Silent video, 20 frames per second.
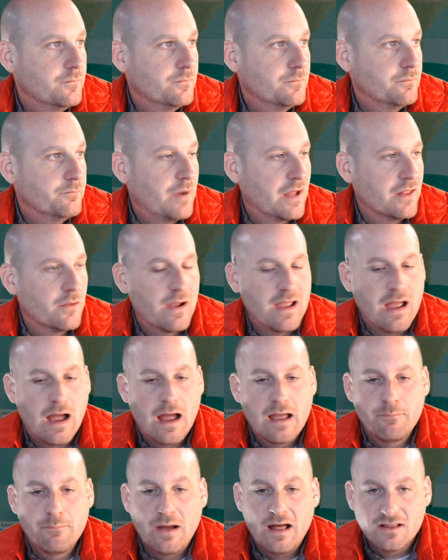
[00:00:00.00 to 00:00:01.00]
By the way,
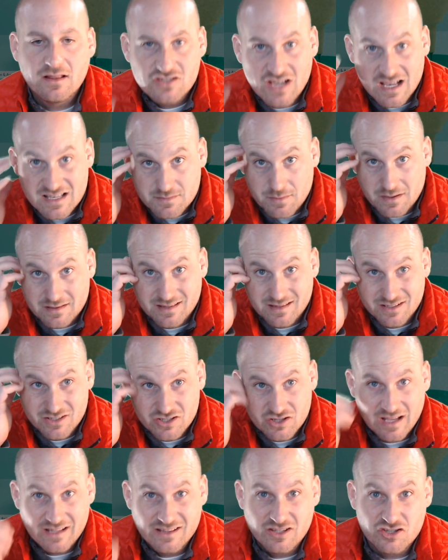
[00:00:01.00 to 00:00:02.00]
I apologize about
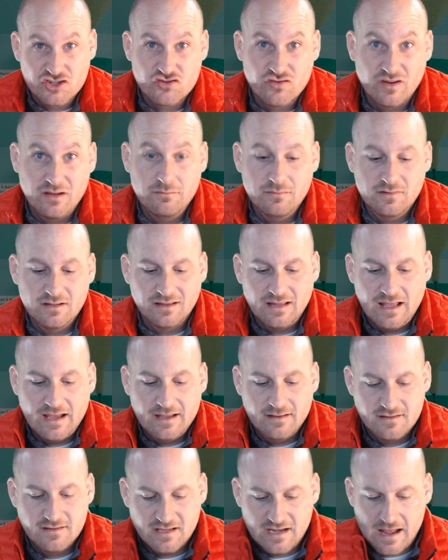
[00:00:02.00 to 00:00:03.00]
the stream
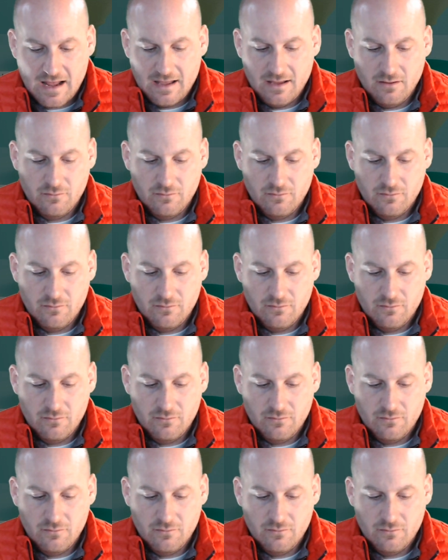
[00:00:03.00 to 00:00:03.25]
delay today.